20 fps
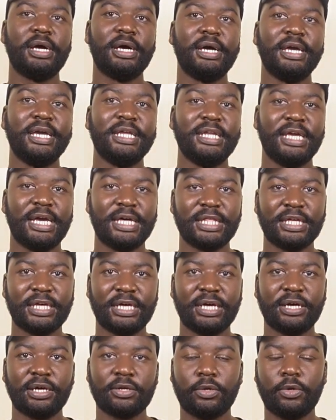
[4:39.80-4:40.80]
any
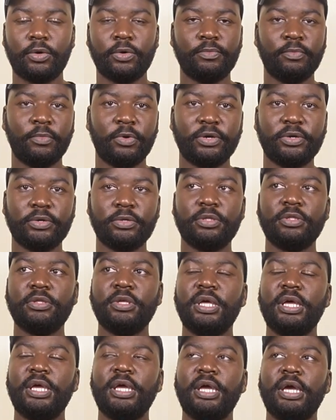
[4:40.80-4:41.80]
other cloud model,
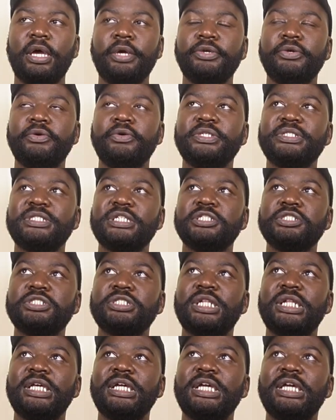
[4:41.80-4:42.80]
you
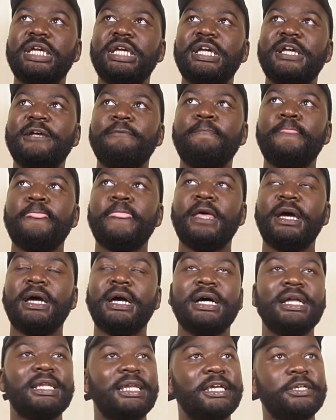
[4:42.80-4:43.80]
essentially
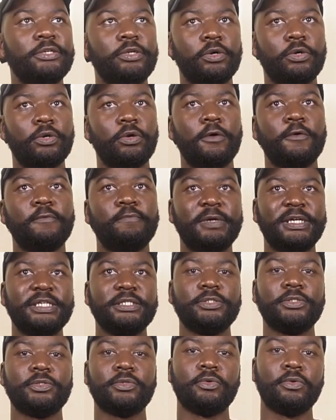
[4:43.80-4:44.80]
link your code
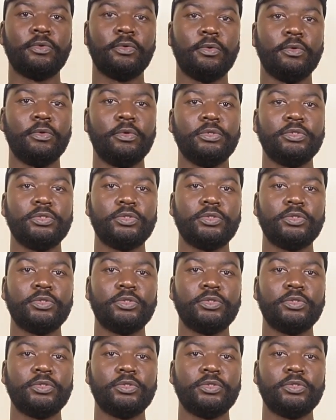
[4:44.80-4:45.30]
base to